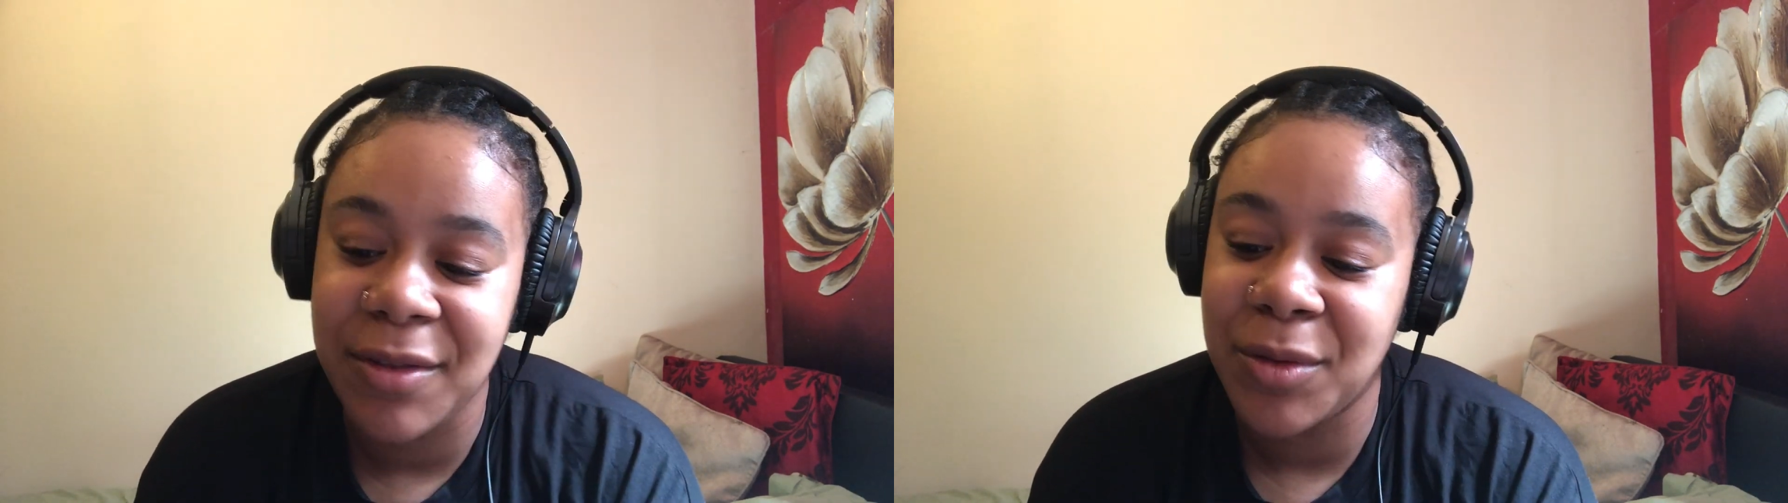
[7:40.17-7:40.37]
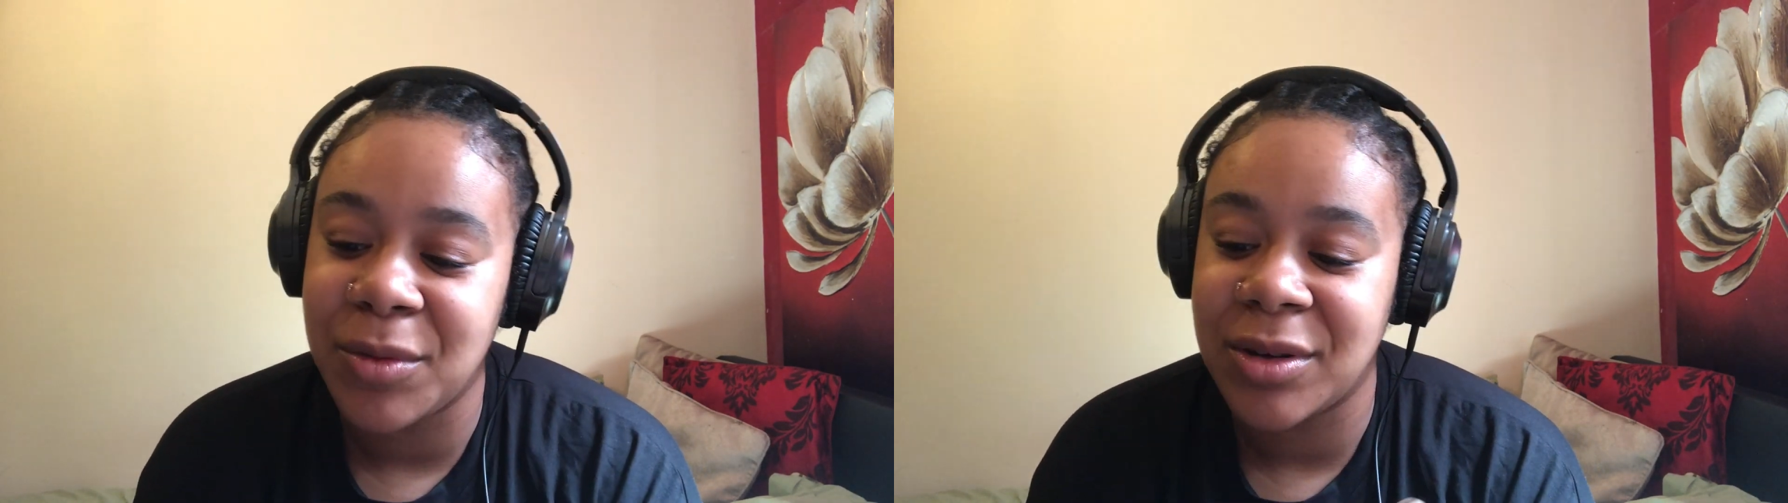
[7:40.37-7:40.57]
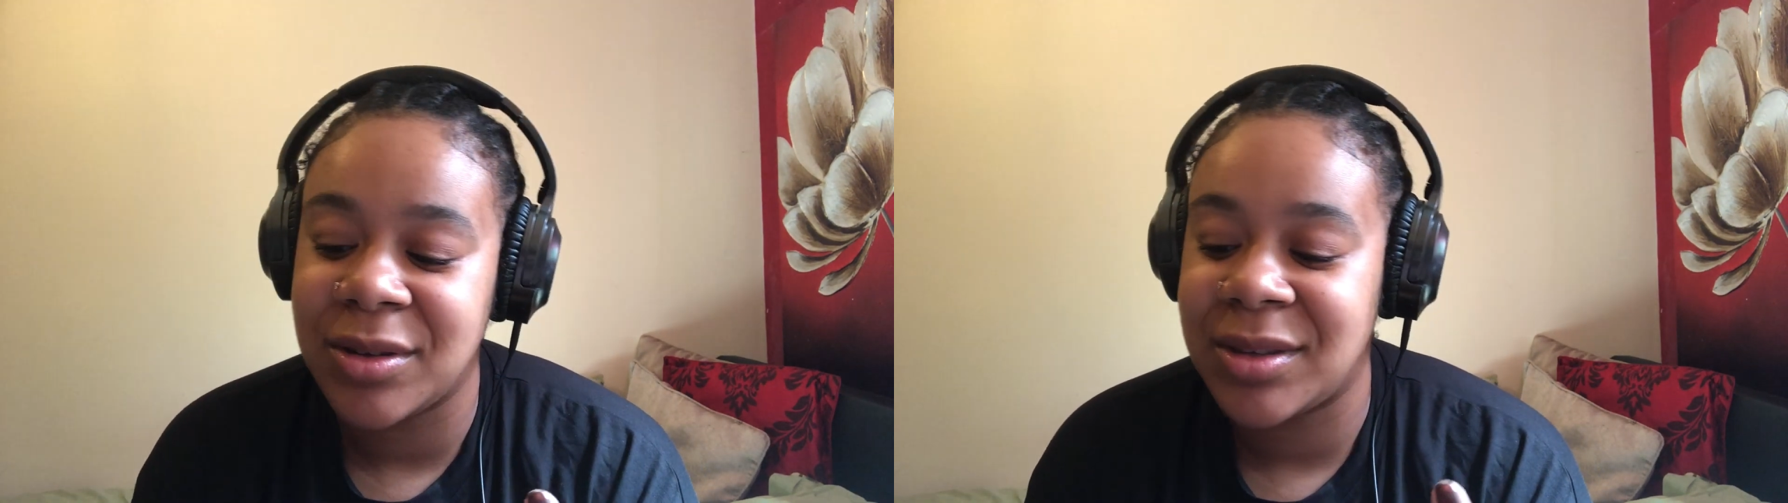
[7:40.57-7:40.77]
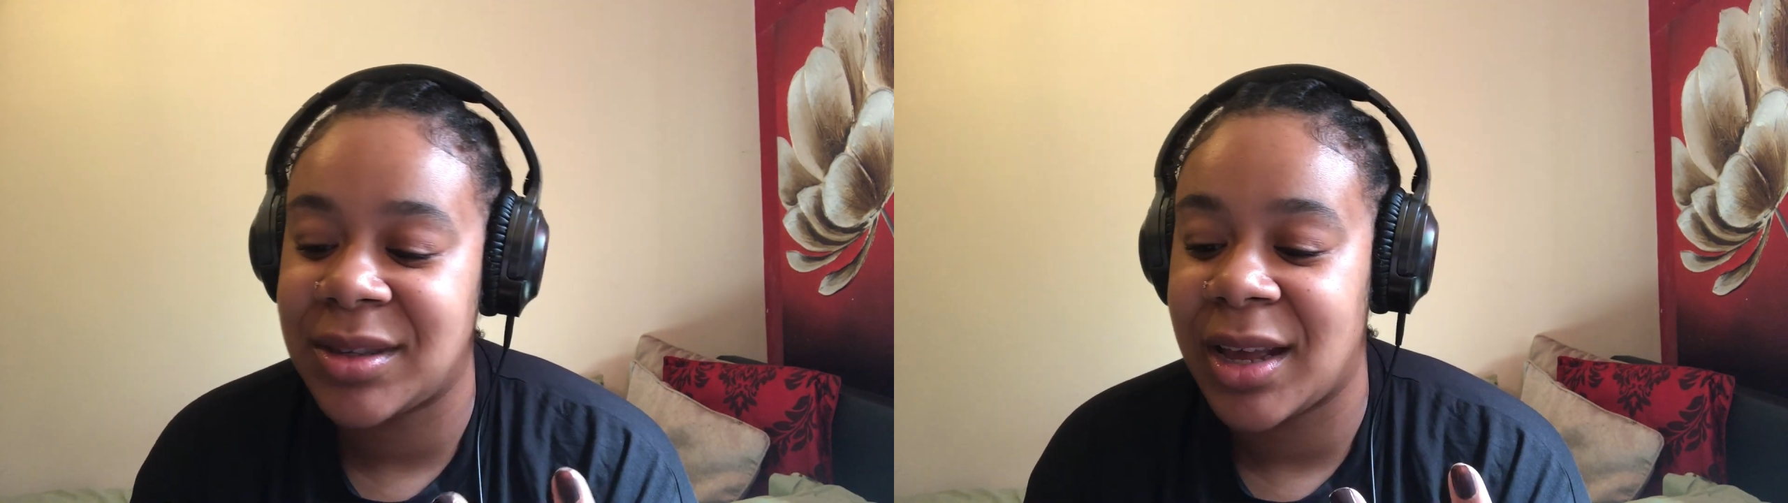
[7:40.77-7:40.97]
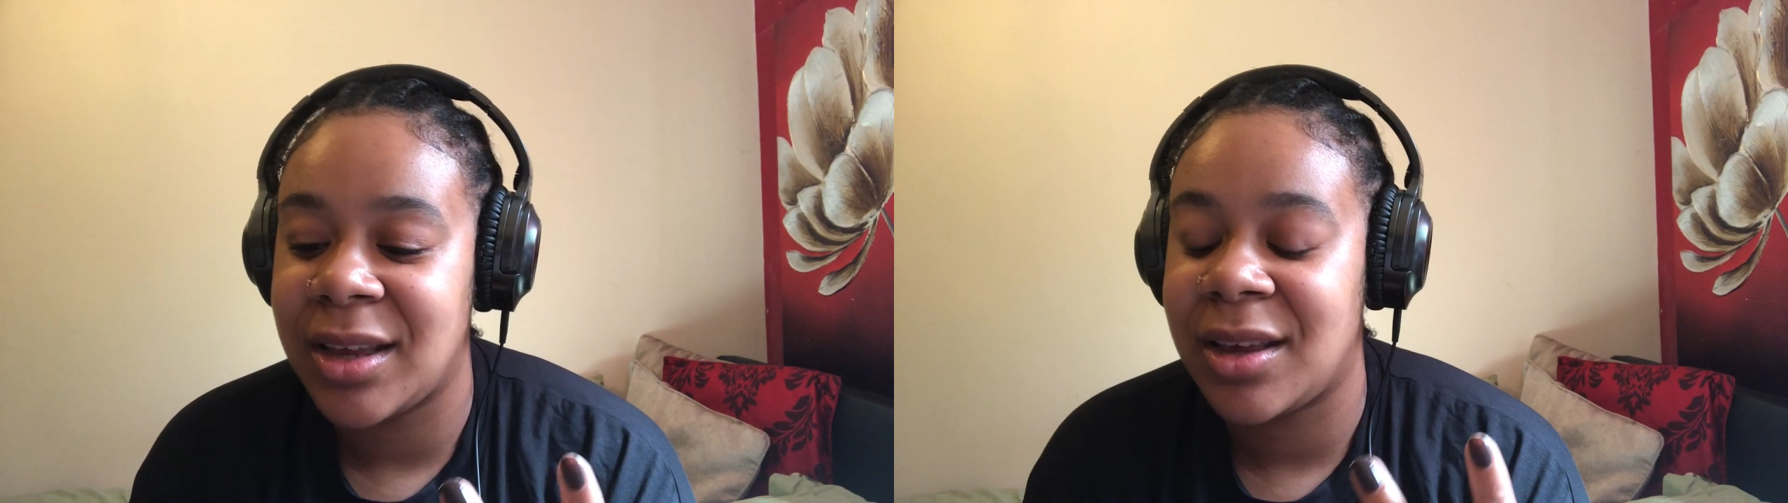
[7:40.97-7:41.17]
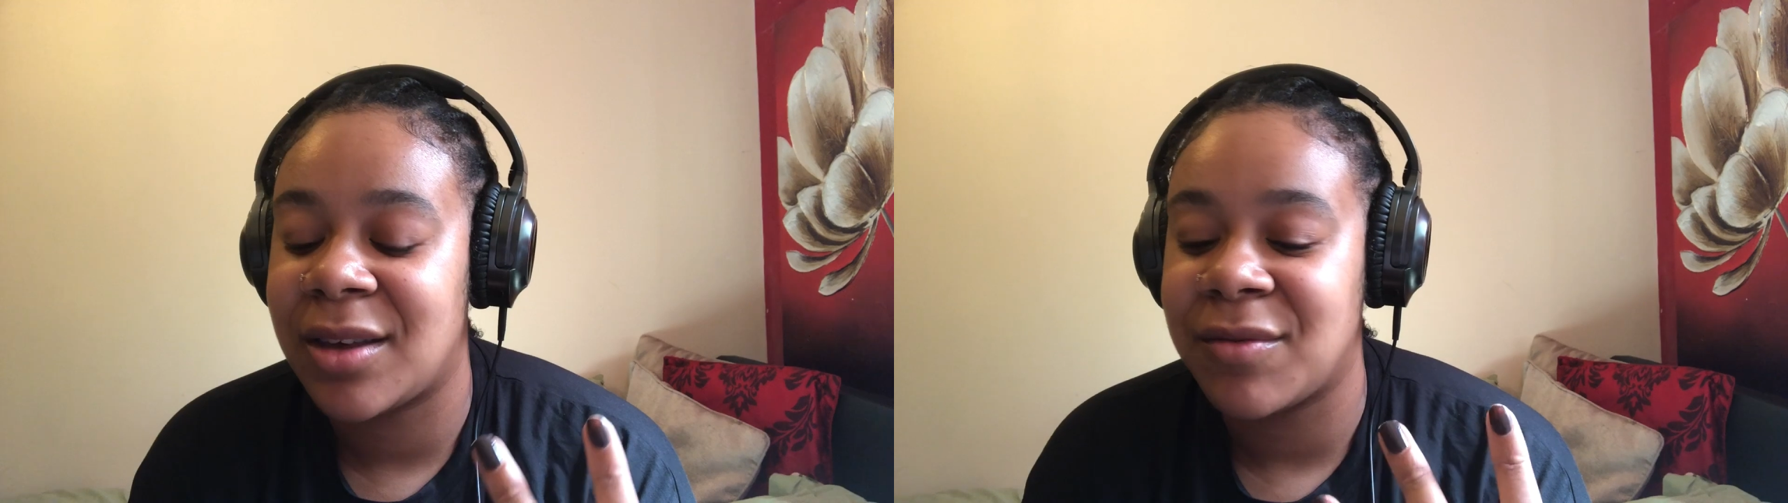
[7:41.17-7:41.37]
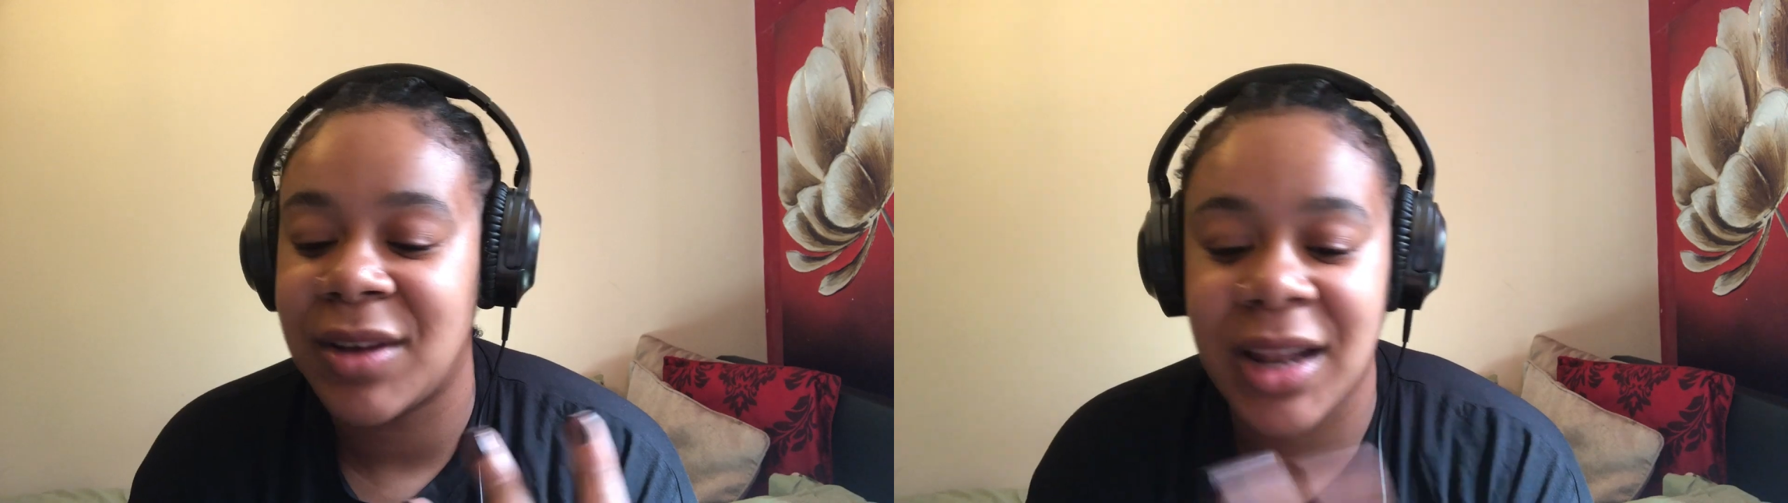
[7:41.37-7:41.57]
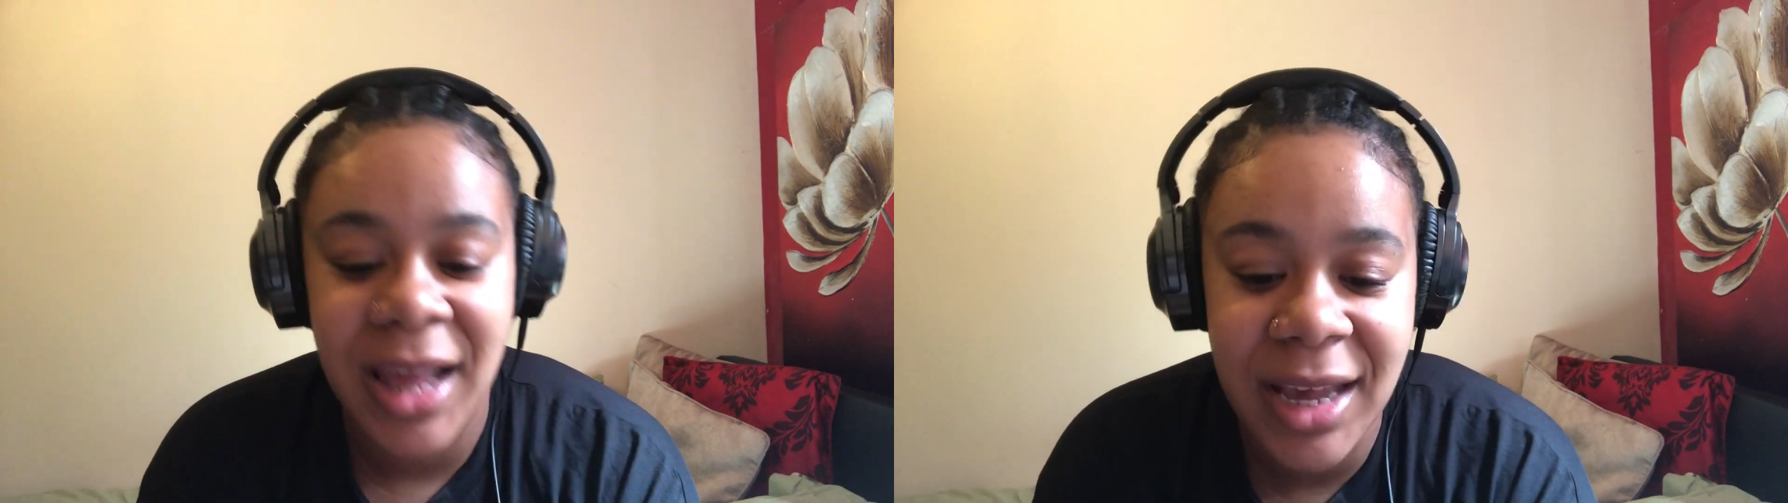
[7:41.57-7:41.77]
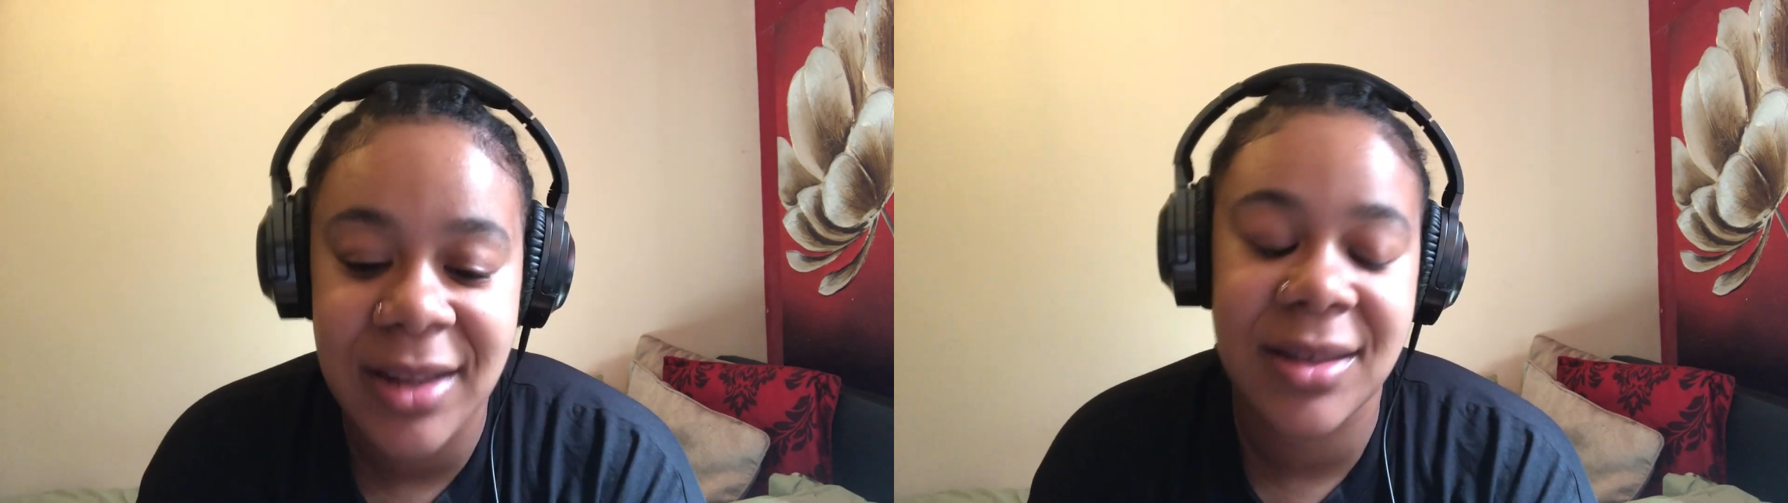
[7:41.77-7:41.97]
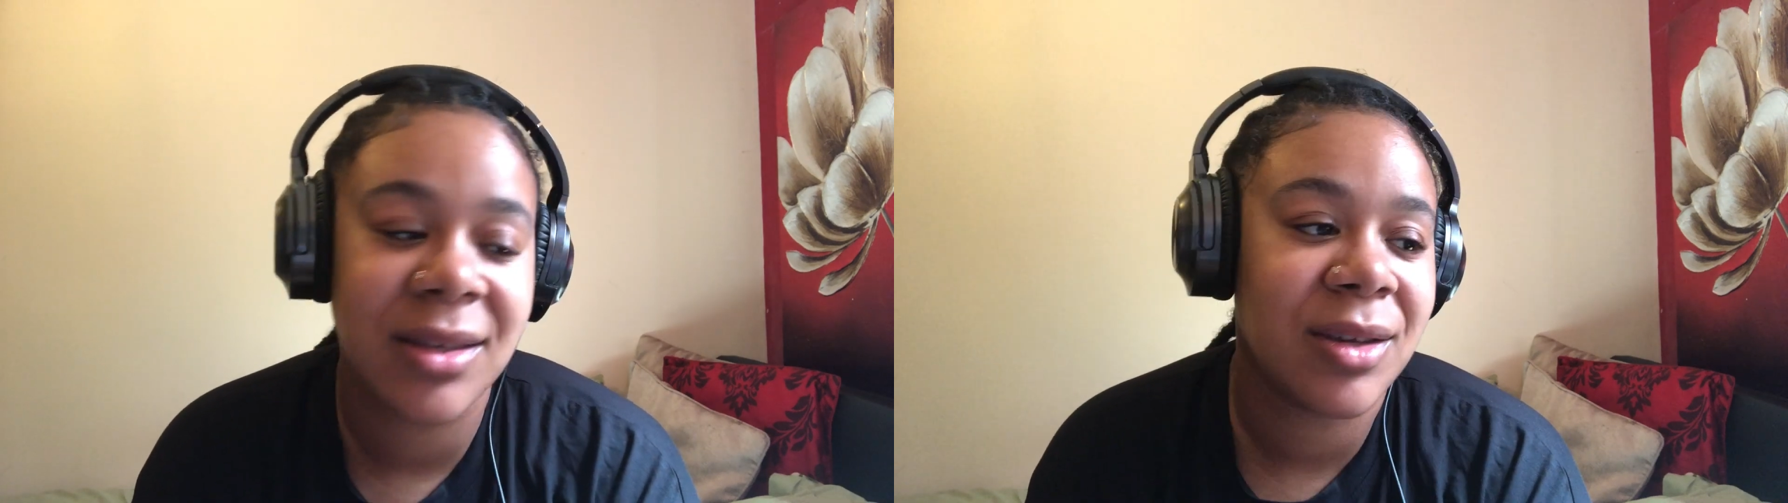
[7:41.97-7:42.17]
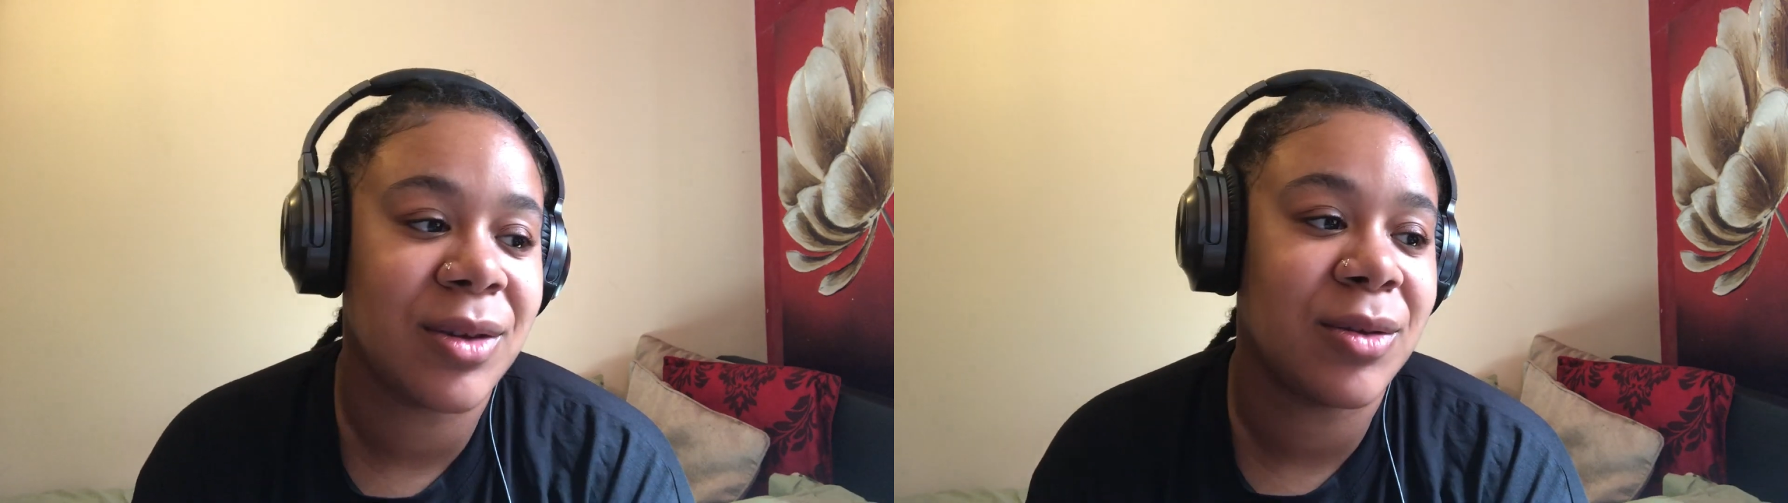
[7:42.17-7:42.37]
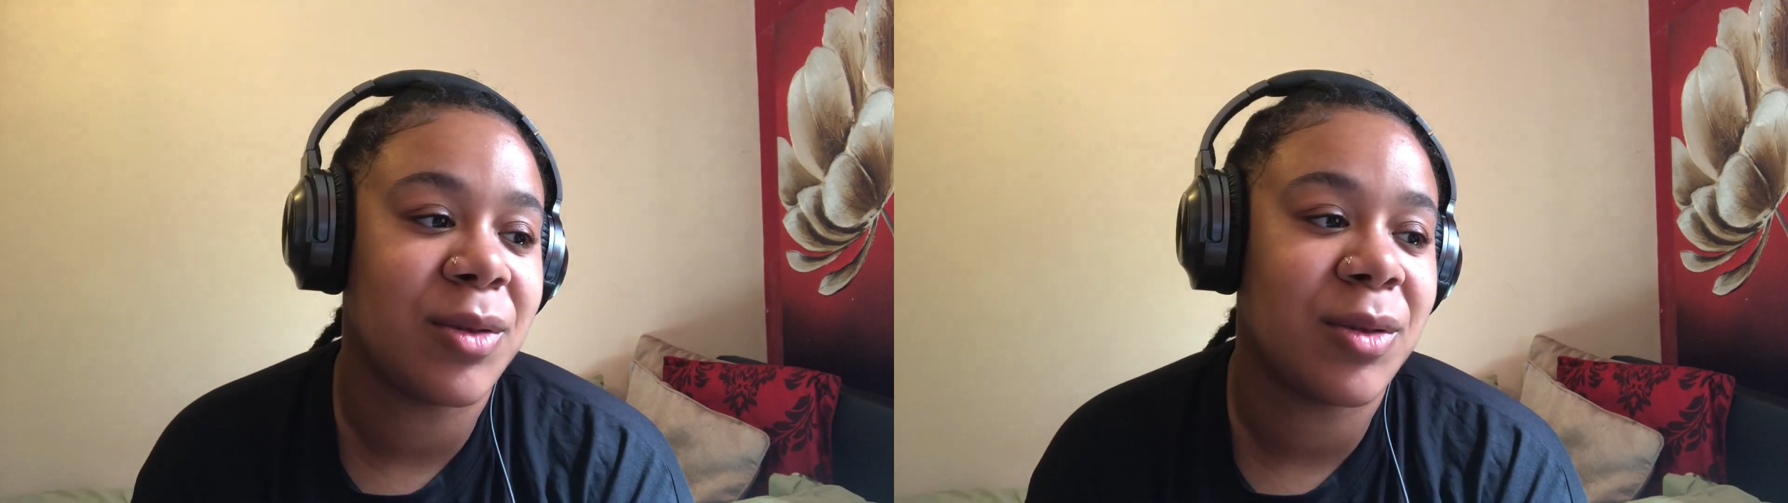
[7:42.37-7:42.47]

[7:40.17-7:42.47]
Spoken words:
the ones that you can relate to,